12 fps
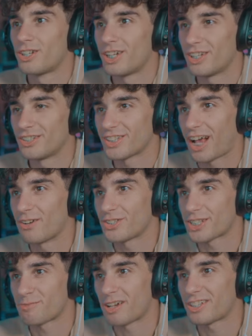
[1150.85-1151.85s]
I was
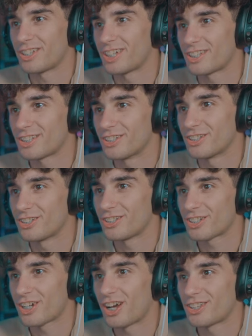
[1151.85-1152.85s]
expecting it to cut
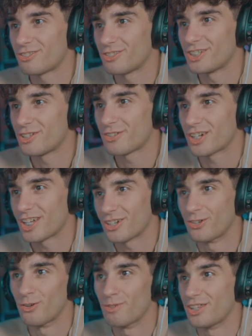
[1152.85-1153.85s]
to a different angle, but
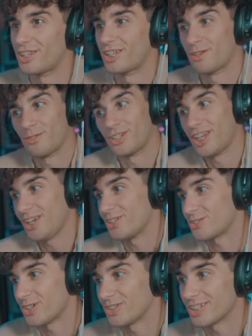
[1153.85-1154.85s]
they never did. So I was
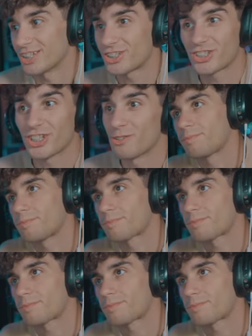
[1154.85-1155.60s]
like, shit, where are they?